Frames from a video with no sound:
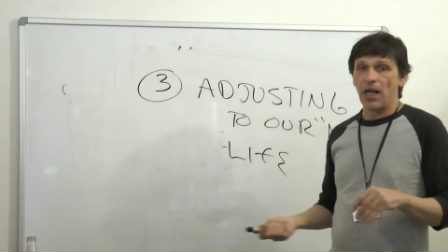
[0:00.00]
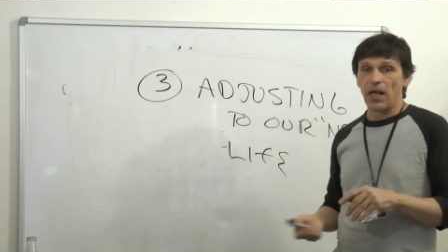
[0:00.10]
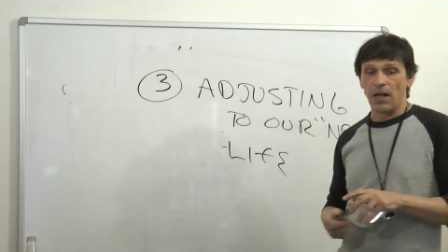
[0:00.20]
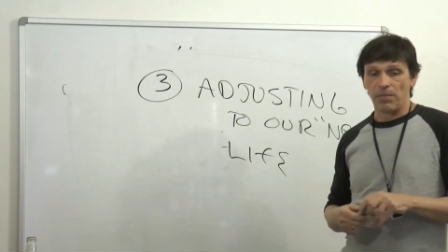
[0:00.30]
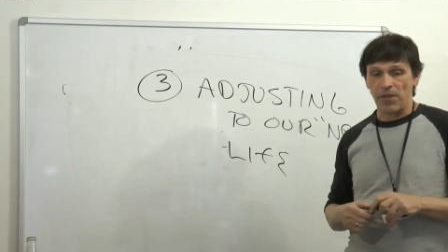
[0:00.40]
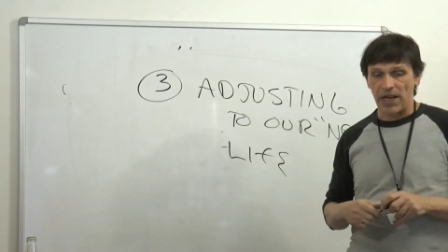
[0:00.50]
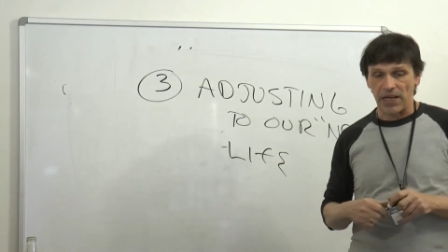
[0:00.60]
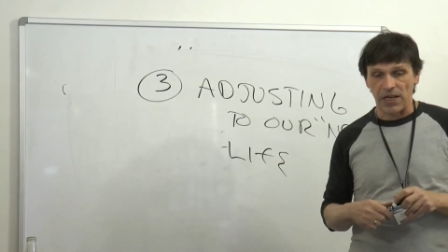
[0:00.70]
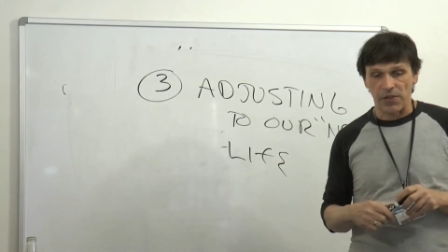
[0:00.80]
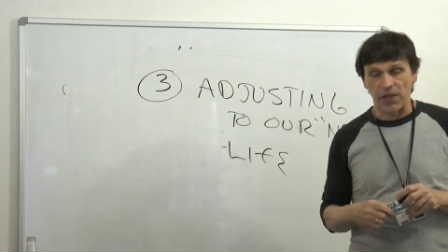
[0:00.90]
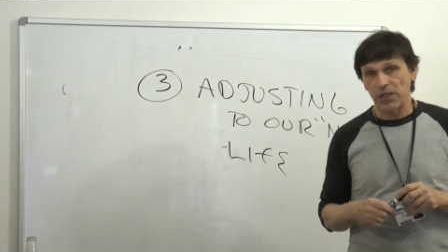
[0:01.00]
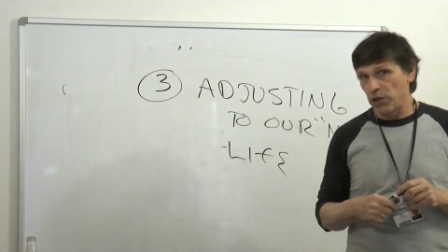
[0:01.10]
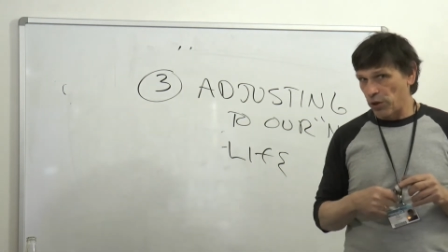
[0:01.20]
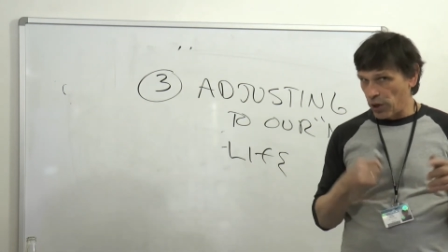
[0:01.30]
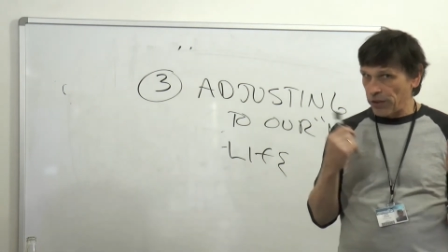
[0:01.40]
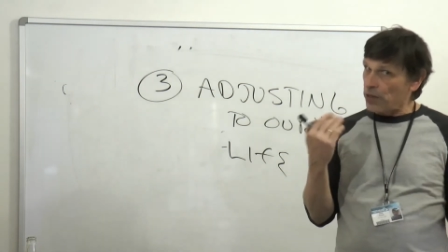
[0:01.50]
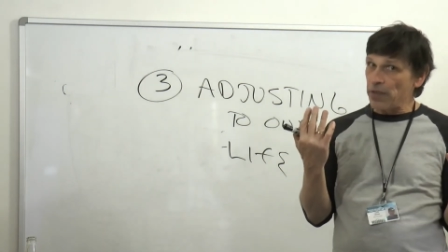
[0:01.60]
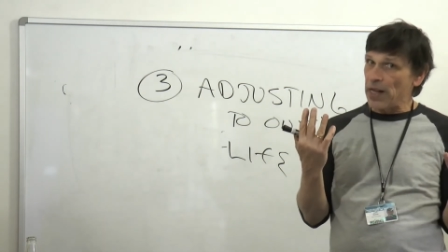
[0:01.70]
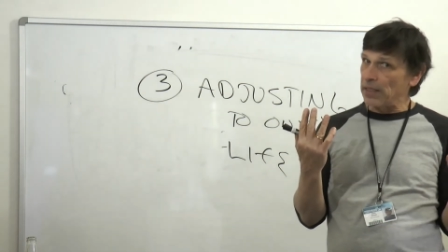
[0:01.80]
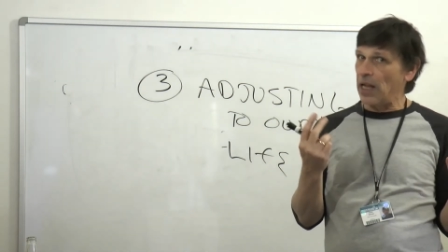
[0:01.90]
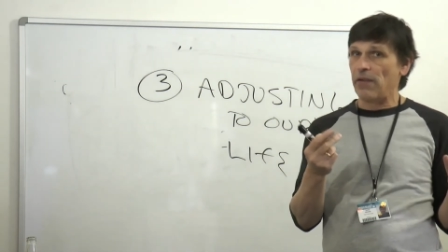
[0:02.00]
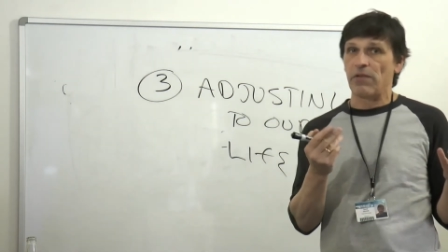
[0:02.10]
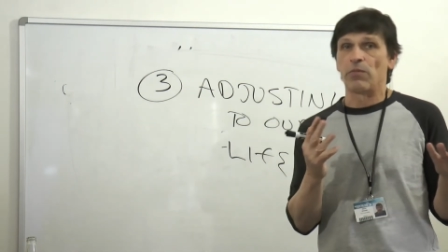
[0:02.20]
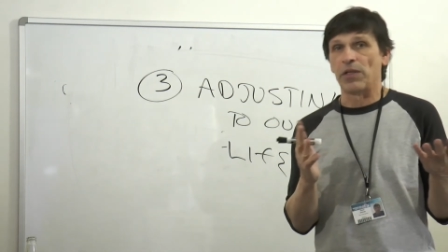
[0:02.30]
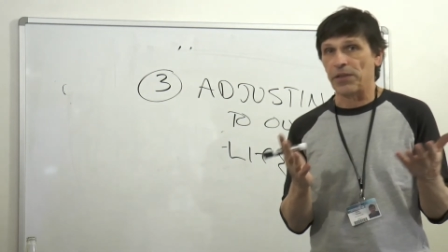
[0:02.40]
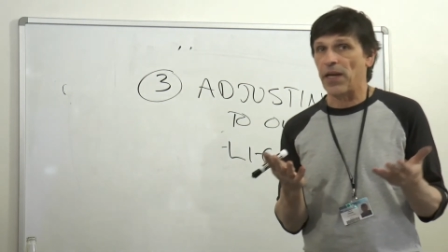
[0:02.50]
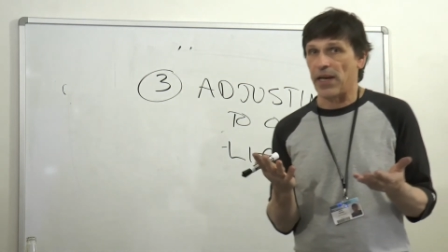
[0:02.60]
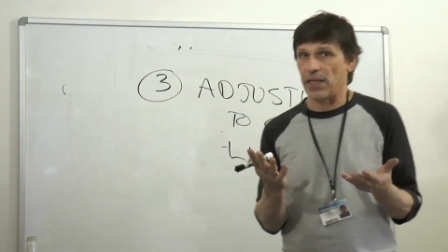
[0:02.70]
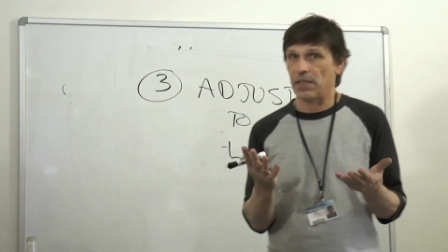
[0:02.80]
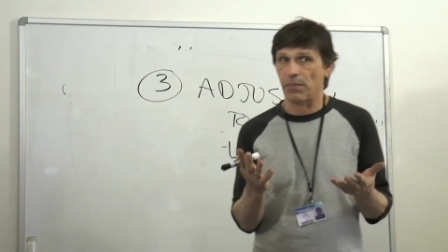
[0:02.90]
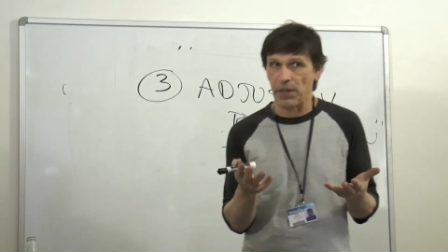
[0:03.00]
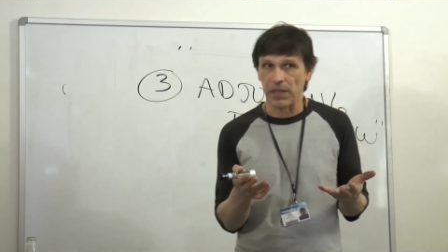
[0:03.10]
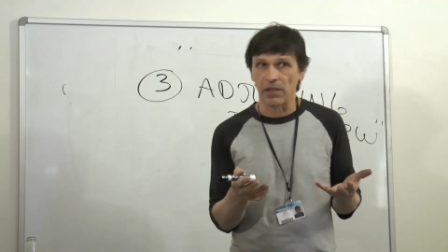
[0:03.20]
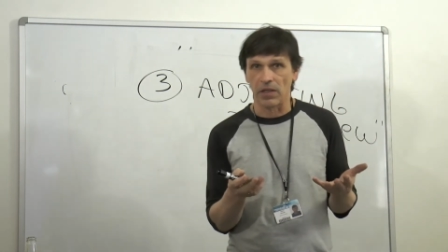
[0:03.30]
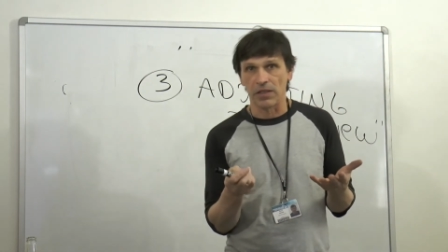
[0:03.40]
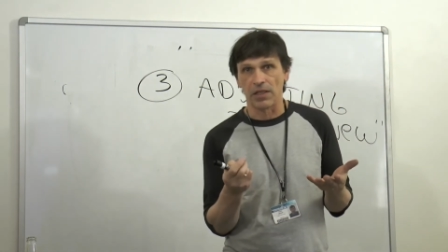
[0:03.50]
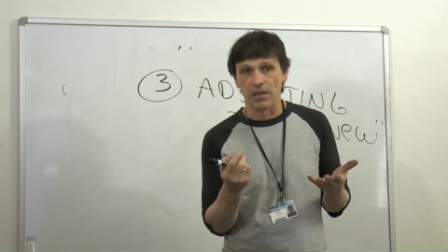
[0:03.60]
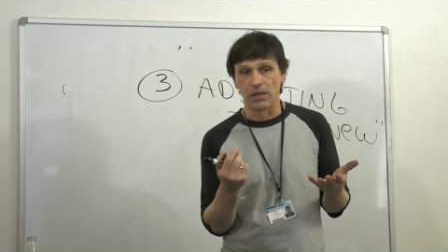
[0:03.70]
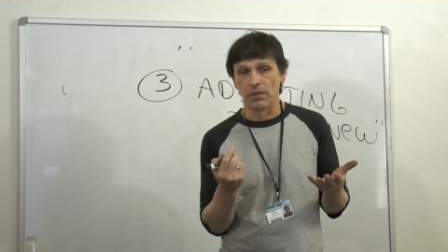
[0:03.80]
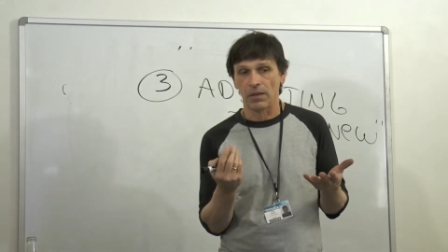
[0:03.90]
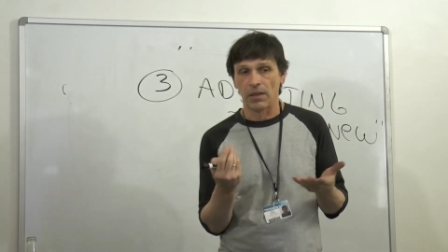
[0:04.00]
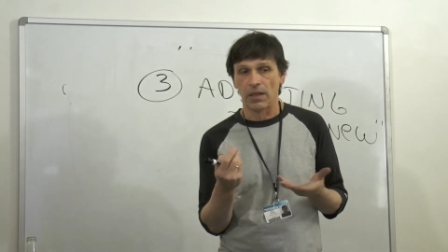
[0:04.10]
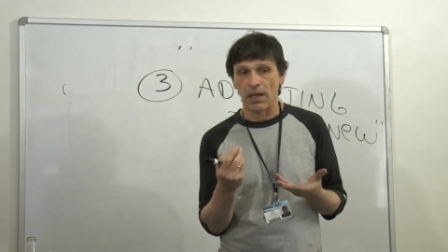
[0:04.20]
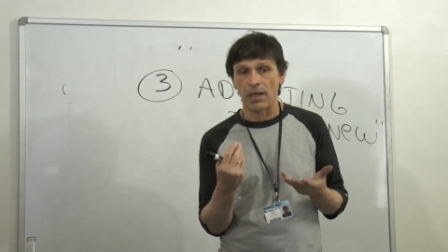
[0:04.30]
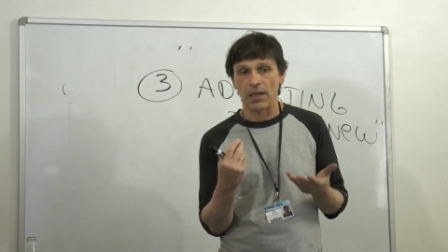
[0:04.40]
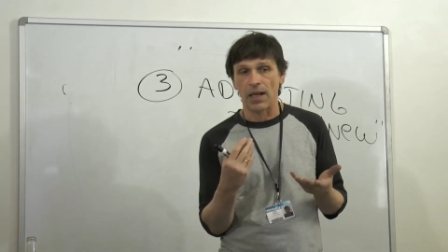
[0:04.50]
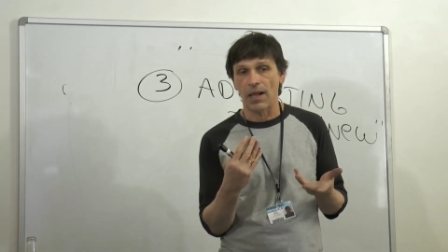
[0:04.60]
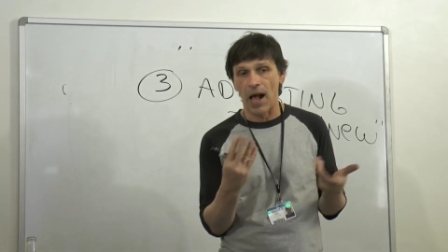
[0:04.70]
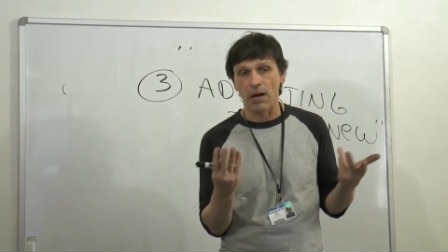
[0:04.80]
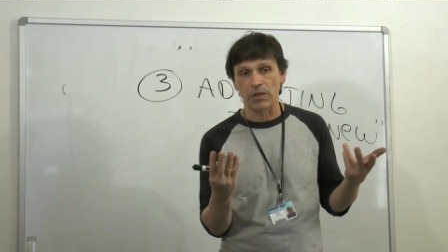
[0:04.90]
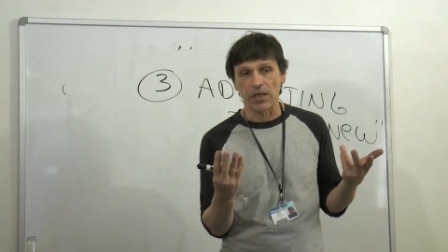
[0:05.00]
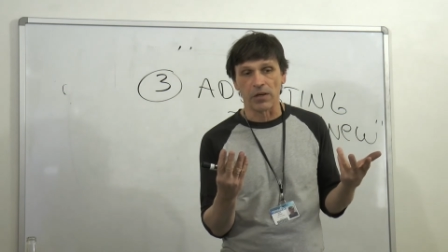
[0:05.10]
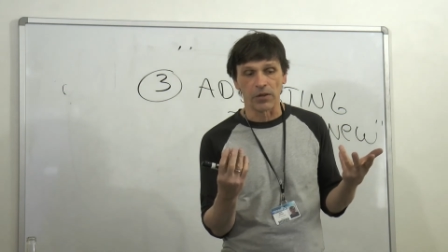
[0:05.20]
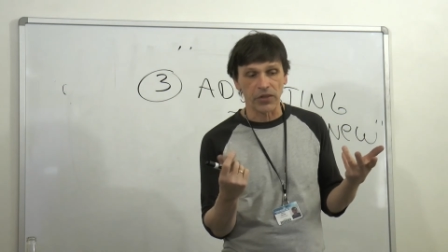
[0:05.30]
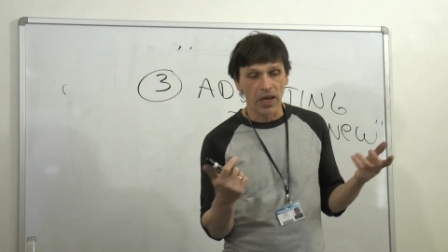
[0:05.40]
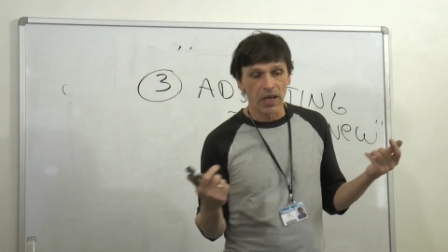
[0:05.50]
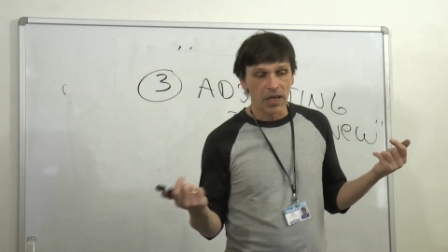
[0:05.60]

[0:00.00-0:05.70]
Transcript: um, that kind of thing. You could do that live in one take, depending on, you know, uh, how it goes.